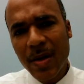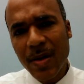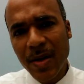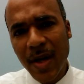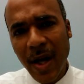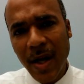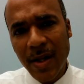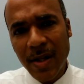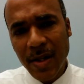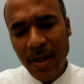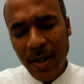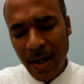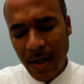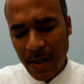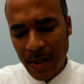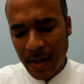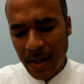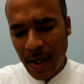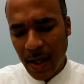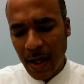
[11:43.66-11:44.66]
Day
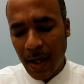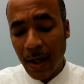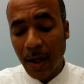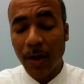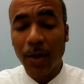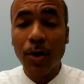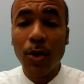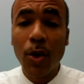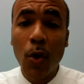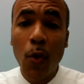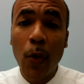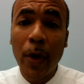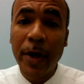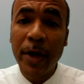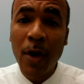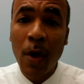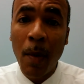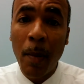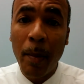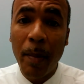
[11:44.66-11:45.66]
16, doing
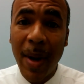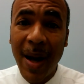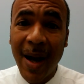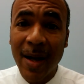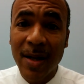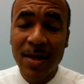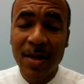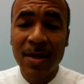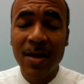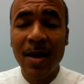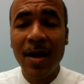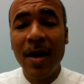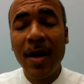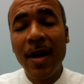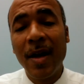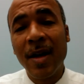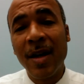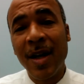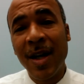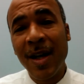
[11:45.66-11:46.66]
your best,
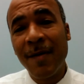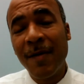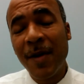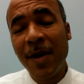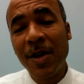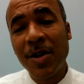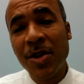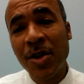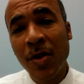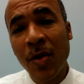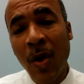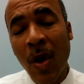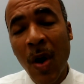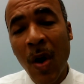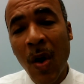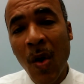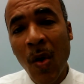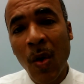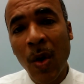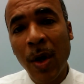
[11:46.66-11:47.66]
giving it your
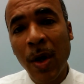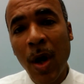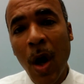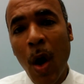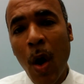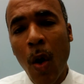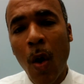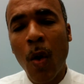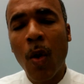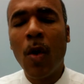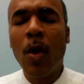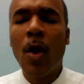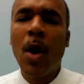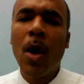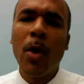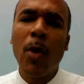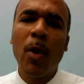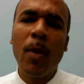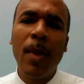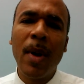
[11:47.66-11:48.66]
all in all.
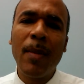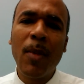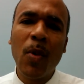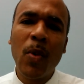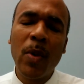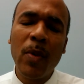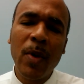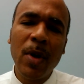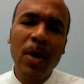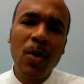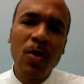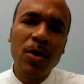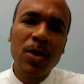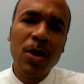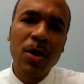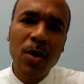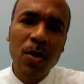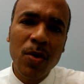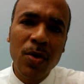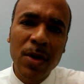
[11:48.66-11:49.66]
Remember when we used to
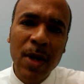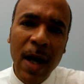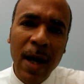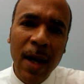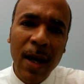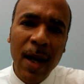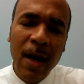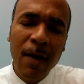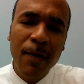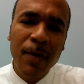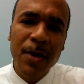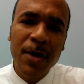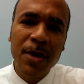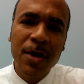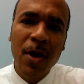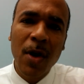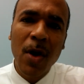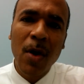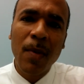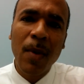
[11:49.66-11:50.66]
use that leverage
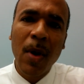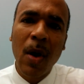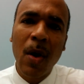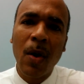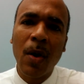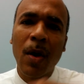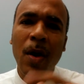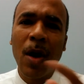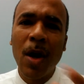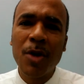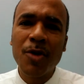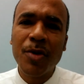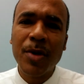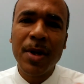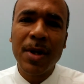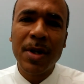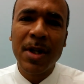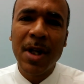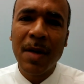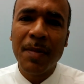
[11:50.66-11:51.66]
term called
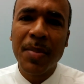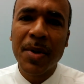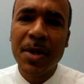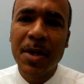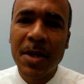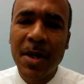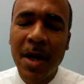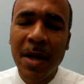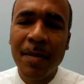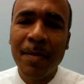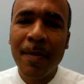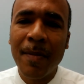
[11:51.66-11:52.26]
110%?